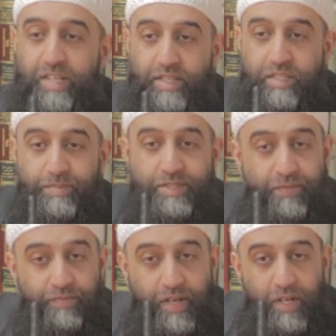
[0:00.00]
days
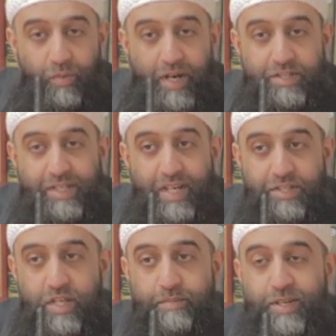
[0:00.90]
specifically? Why does the
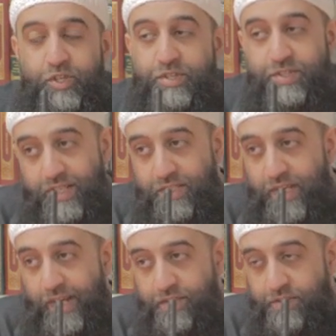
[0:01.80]
Hadith mention six
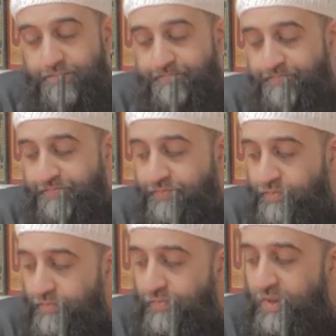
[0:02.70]
days?
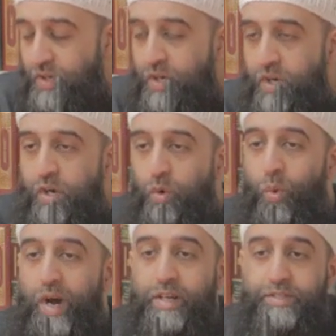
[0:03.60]

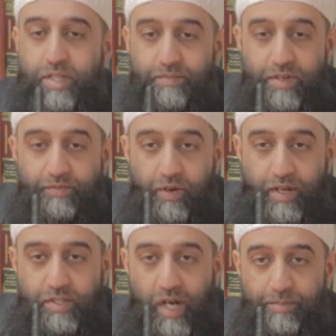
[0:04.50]
One of seven, for
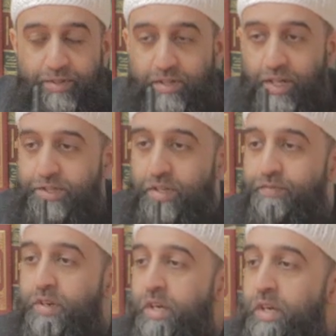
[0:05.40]
example. There's lots
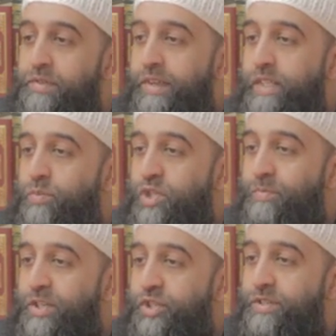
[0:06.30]
of things which
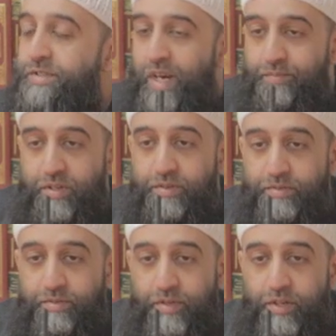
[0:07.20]
mention seven
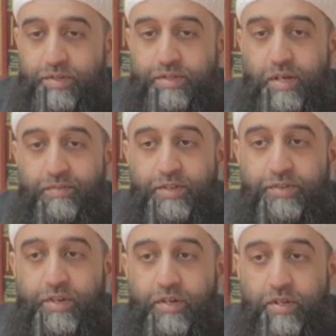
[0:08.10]
you know, seven
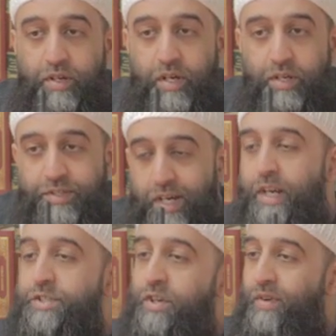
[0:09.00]
uh,
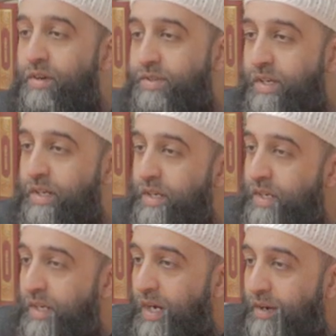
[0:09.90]
circuits around the,
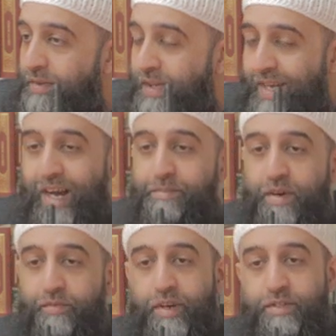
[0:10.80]
uh, the
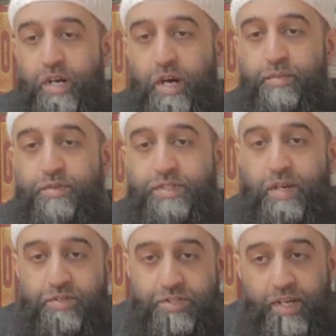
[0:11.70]
Kaaba, for example,
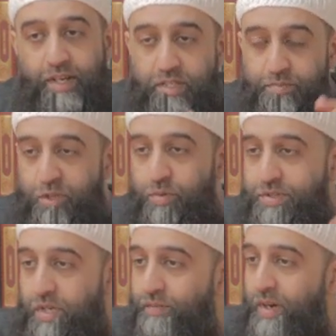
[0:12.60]
seven circuits between
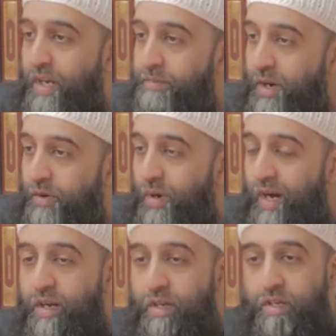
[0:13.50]
Safa and
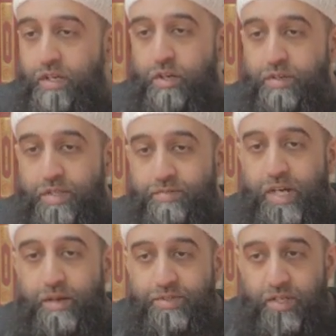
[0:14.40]
Marwa. You know,
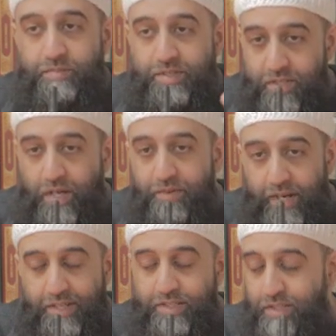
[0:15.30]
sometimes the number seven
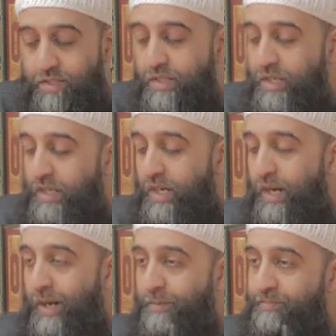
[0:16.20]
has its
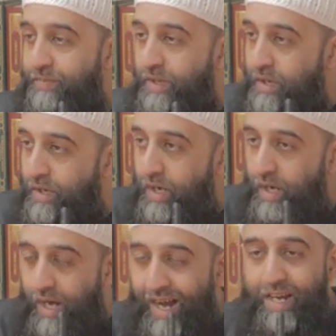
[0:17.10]
um,
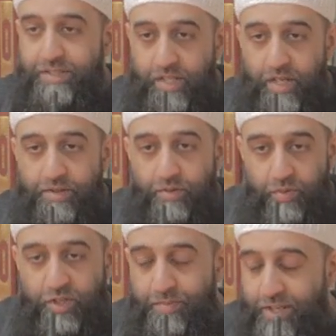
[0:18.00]
uh, hadith
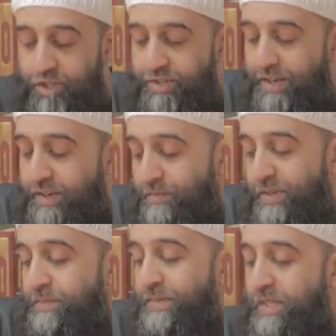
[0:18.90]
which mentioned that
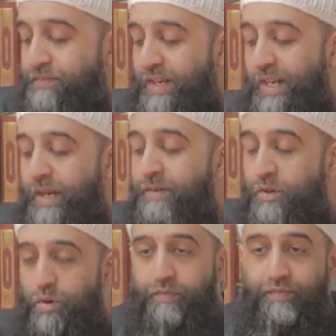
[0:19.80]
number specifically,
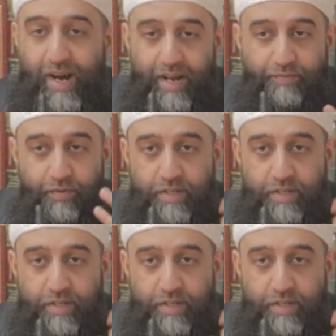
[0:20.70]
or five,